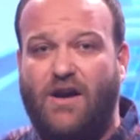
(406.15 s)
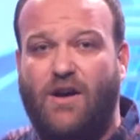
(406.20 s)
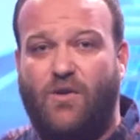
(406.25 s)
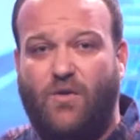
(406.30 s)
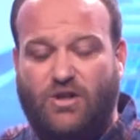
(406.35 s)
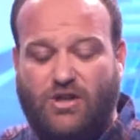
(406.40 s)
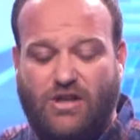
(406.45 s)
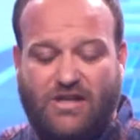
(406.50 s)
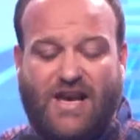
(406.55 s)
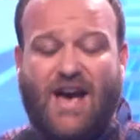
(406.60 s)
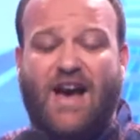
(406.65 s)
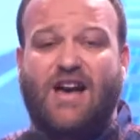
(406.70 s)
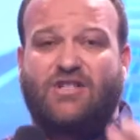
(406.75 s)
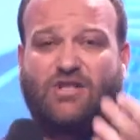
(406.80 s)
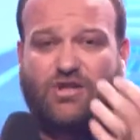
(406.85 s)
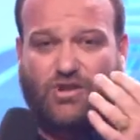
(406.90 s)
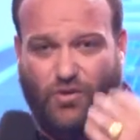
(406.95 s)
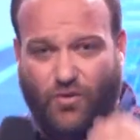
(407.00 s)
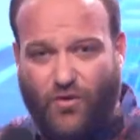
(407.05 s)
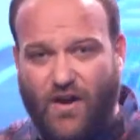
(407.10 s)
which is us
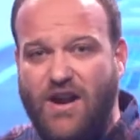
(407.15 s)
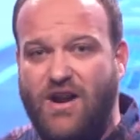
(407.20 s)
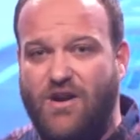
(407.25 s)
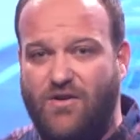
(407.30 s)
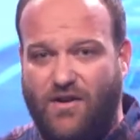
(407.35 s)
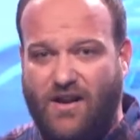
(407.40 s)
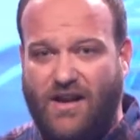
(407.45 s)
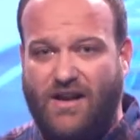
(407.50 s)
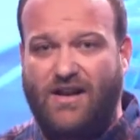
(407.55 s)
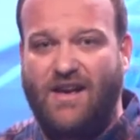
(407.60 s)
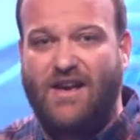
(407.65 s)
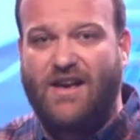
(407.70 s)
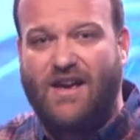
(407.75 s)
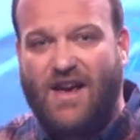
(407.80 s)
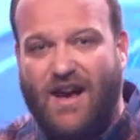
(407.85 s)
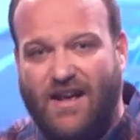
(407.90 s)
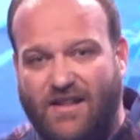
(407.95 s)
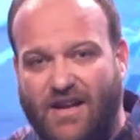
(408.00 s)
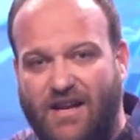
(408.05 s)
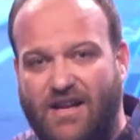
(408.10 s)
surrendering
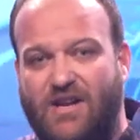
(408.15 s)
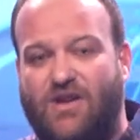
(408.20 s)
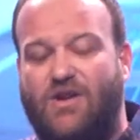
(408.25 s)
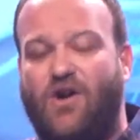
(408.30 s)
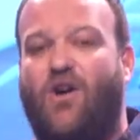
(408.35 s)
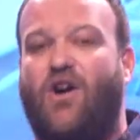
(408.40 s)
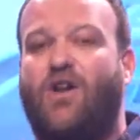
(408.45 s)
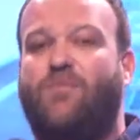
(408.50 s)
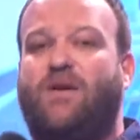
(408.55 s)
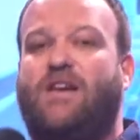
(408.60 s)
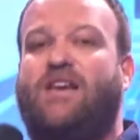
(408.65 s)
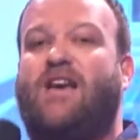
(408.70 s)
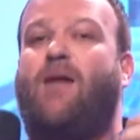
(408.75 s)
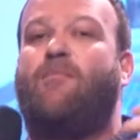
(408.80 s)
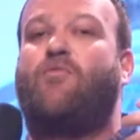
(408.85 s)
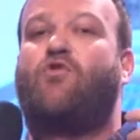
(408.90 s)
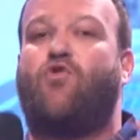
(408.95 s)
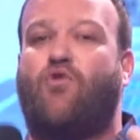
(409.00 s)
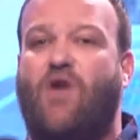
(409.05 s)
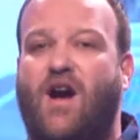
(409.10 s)
and letting God become
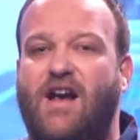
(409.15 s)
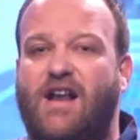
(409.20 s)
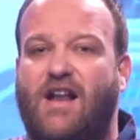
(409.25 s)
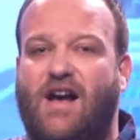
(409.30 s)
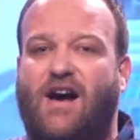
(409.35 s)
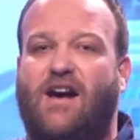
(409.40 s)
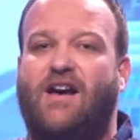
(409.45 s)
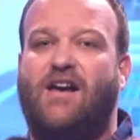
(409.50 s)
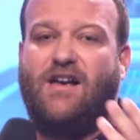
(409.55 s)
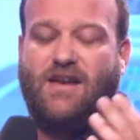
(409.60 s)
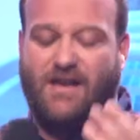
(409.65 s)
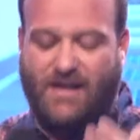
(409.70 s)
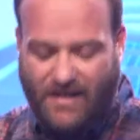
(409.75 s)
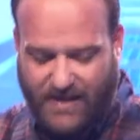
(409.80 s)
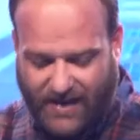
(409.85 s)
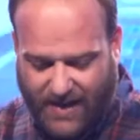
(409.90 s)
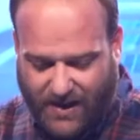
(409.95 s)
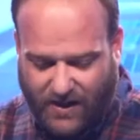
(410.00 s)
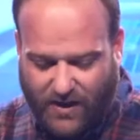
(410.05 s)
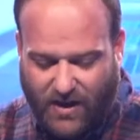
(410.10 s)
greater
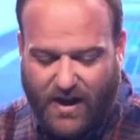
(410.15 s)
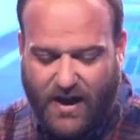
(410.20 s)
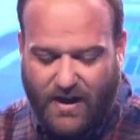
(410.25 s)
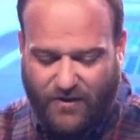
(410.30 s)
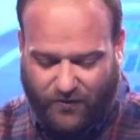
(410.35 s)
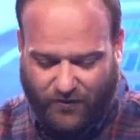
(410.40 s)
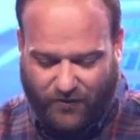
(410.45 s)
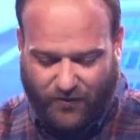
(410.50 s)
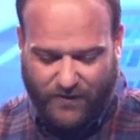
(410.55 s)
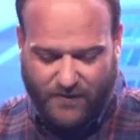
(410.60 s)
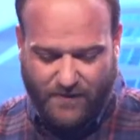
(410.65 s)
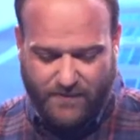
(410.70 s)
in our life.